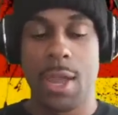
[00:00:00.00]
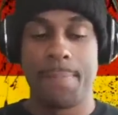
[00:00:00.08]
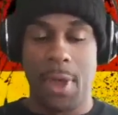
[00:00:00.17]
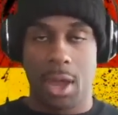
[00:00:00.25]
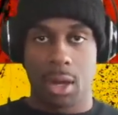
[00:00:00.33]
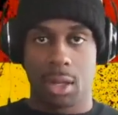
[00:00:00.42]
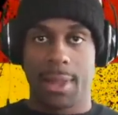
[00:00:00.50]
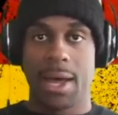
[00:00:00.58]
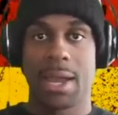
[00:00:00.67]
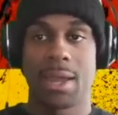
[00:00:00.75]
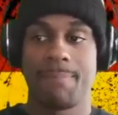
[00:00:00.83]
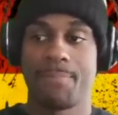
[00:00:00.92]
Not gonna
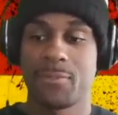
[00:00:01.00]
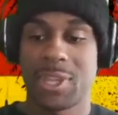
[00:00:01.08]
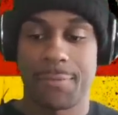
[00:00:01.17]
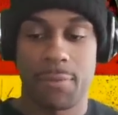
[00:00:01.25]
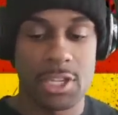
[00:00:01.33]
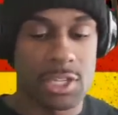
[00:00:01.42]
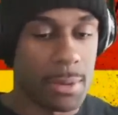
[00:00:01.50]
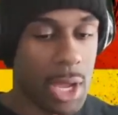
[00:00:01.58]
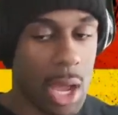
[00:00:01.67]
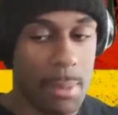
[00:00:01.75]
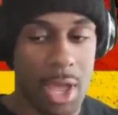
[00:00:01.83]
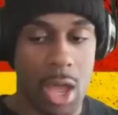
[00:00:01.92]
lie. Definitely some
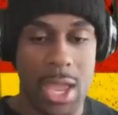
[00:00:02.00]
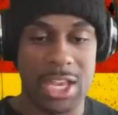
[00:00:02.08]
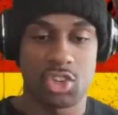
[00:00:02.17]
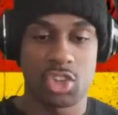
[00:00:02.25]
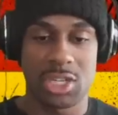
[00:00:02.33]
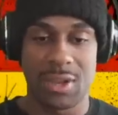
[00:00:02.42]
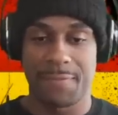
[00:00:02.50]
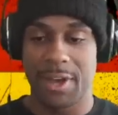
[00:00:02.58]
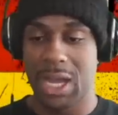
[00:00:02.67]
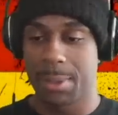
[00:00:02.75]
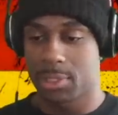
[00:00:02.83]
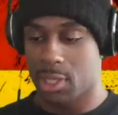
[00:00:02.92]
interesting
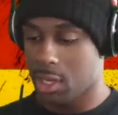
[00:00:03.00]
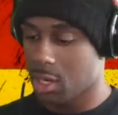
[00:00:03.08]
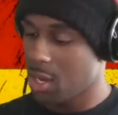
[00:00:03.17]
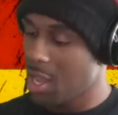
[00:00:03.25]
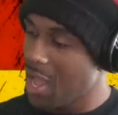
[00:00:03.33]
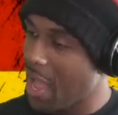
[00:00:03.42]
vibes there.